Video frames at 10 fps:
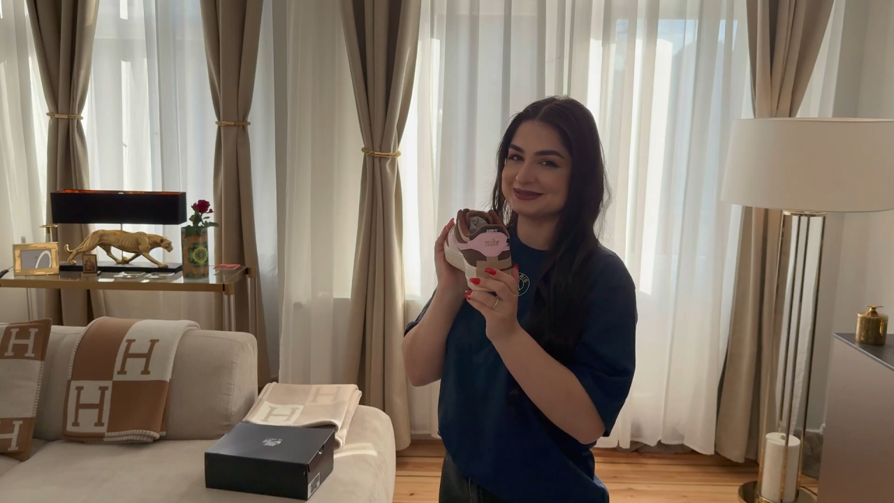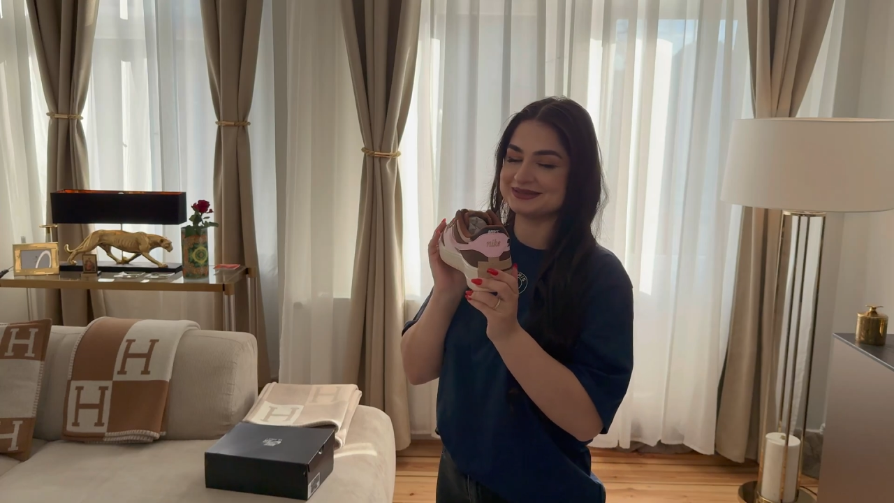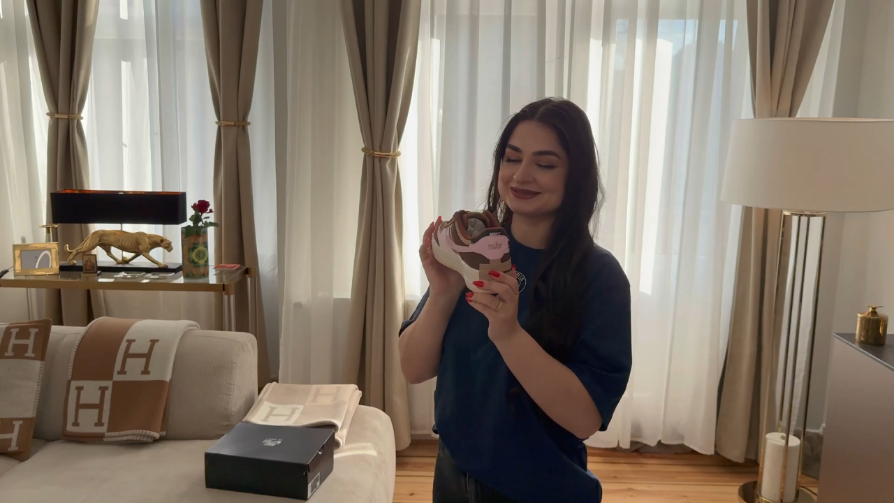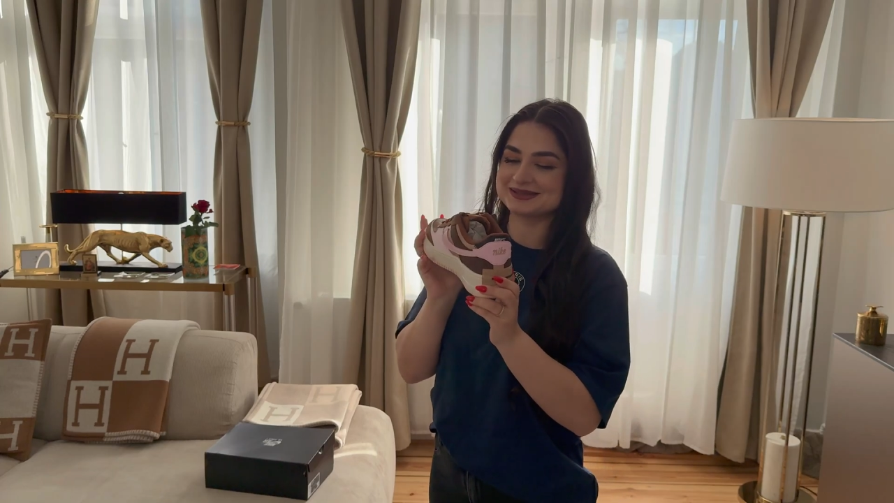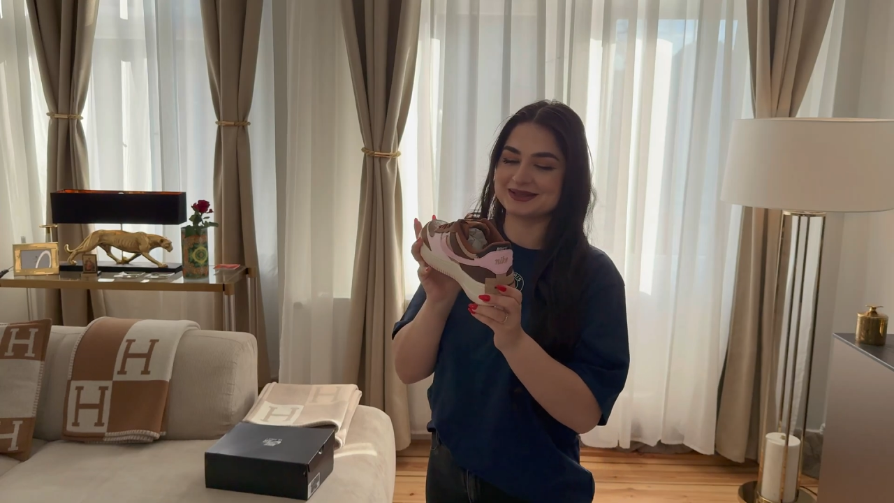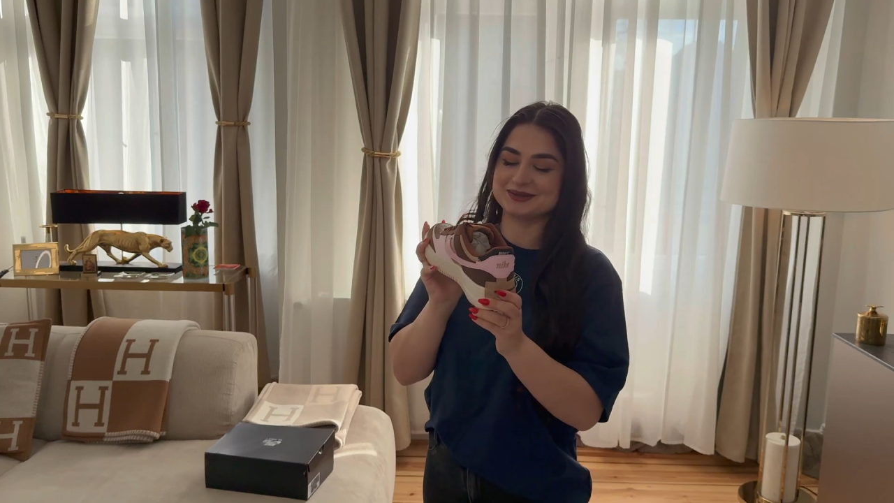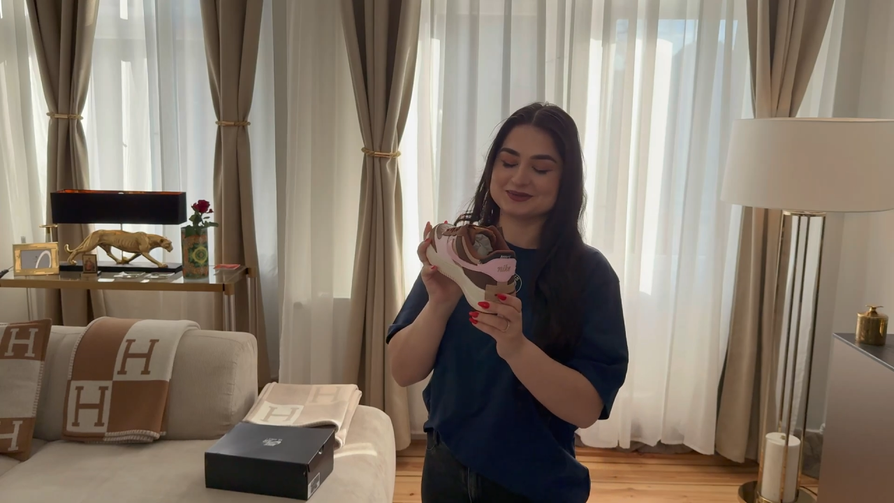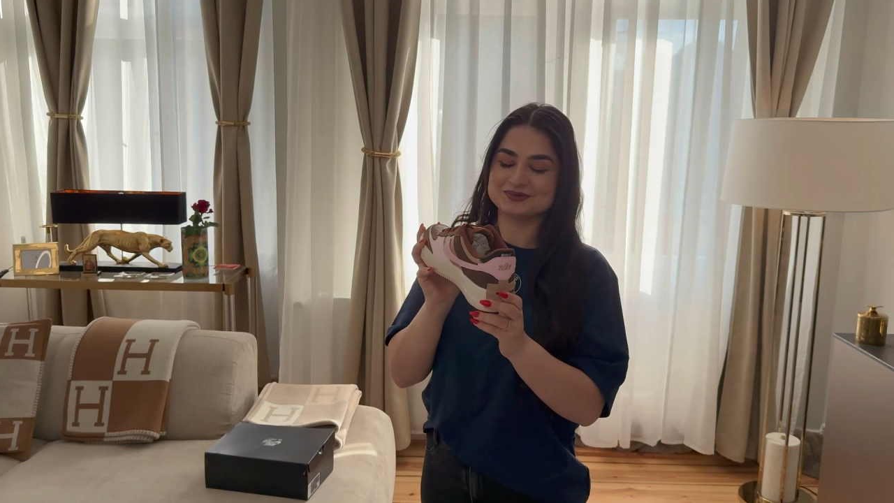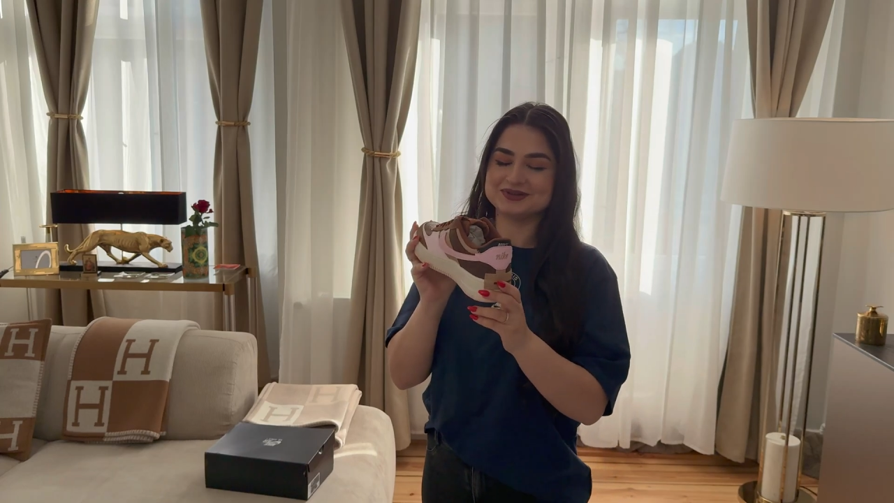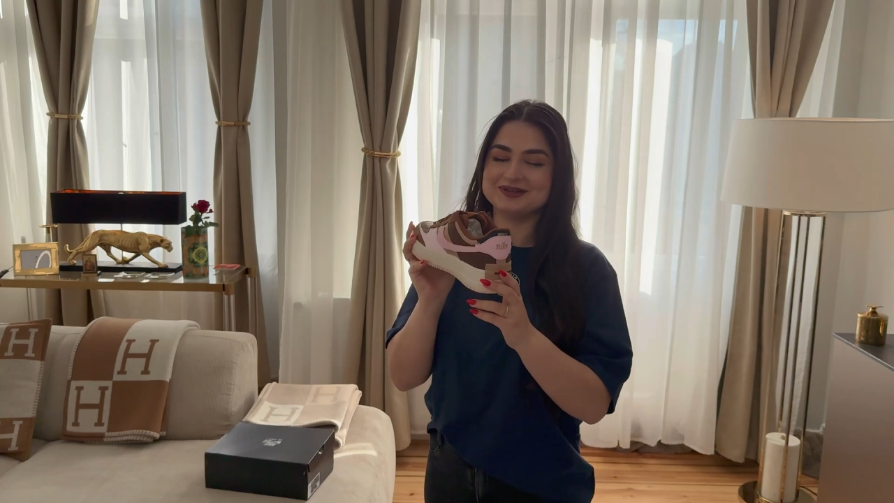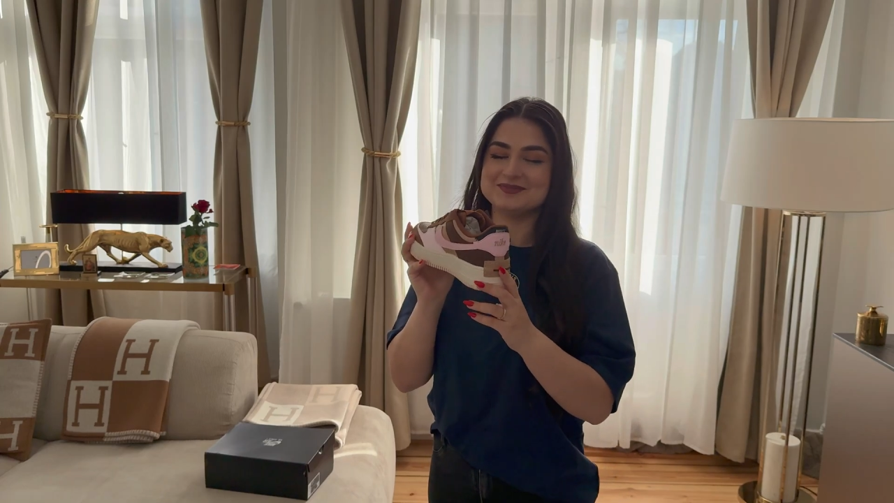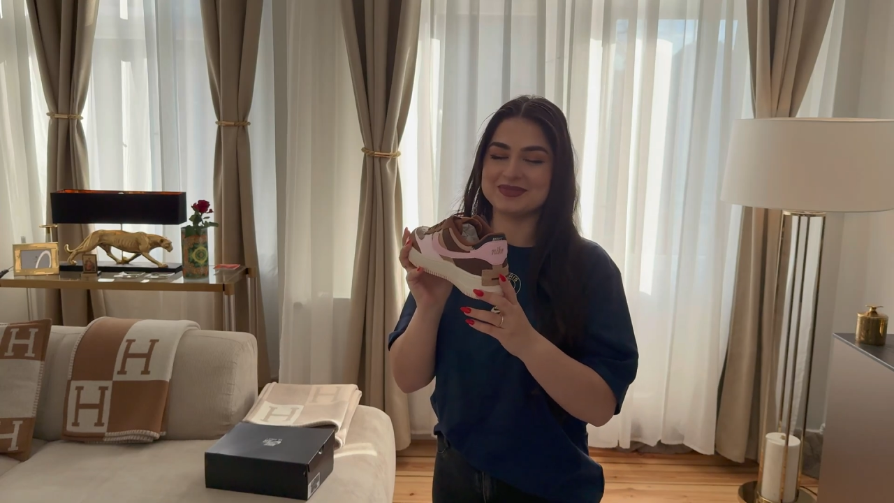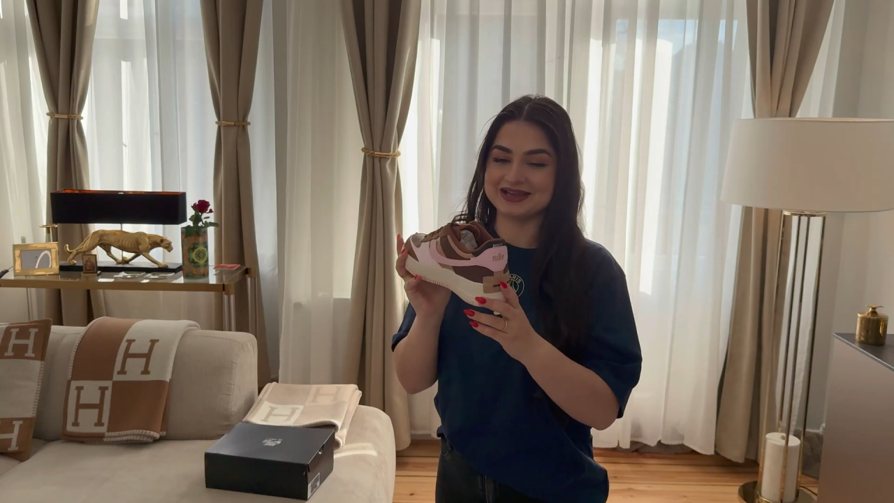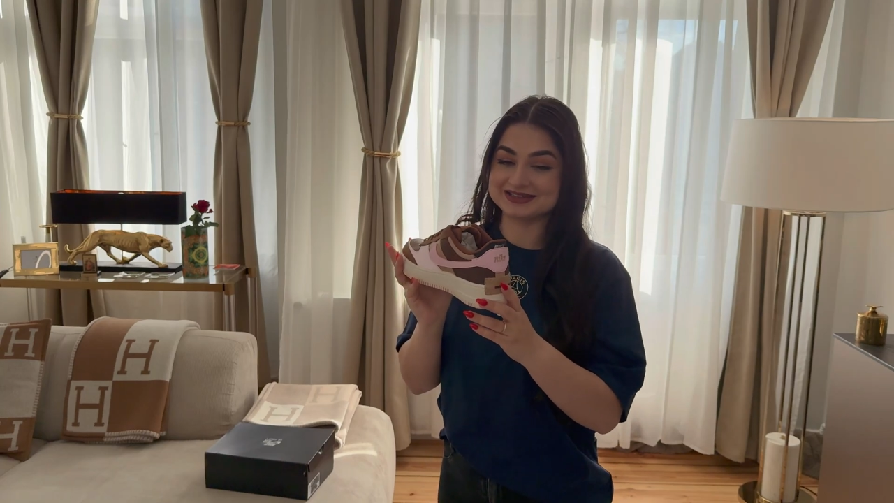It's like really my